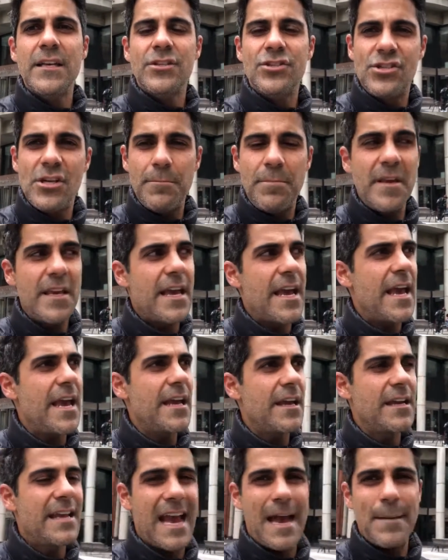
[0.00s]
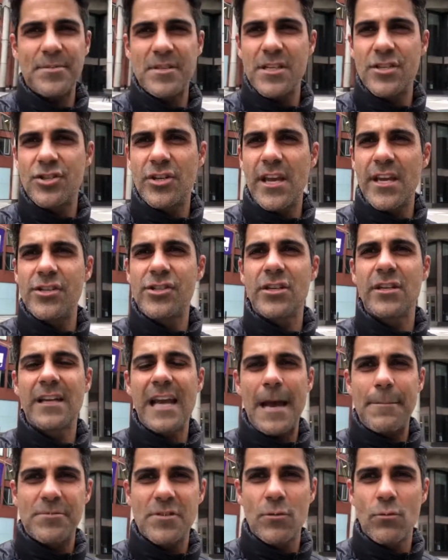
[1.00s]
GPA, gaps in education,
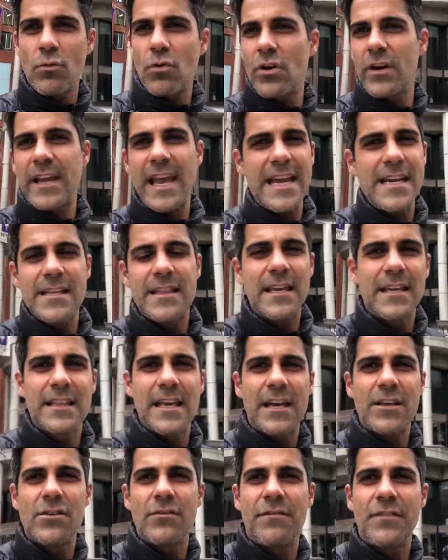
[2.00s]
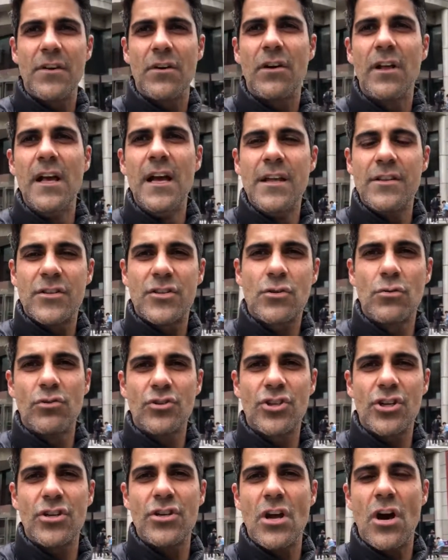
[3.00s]
gaps in work, anything that you feel the school
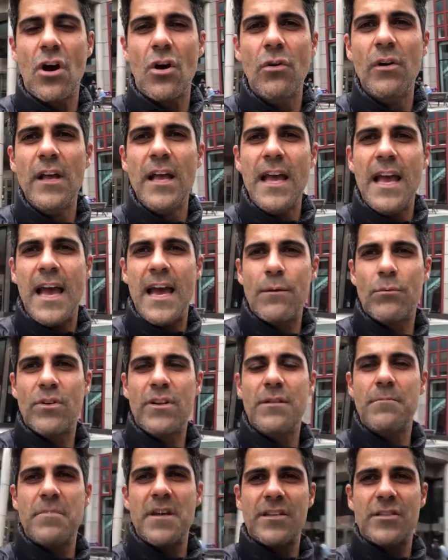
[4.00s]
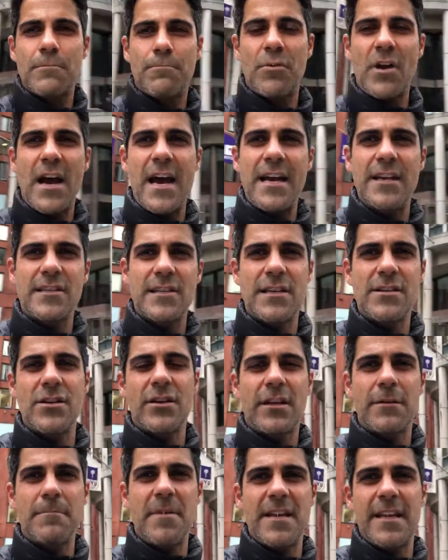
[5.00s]
should know and wouldn't be a surprise, and you
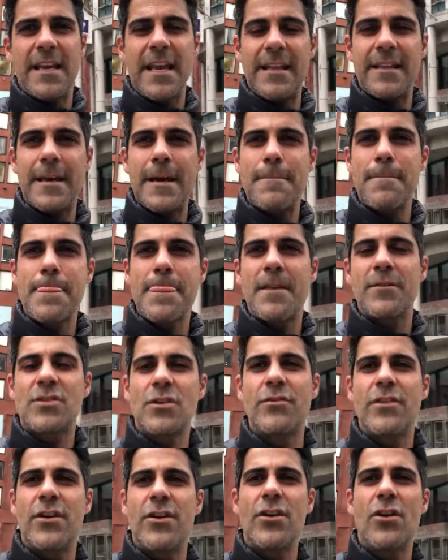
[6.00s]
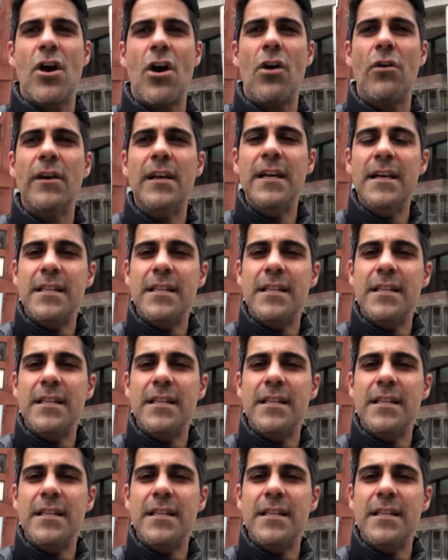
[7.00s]
can mitigate that. So there you go.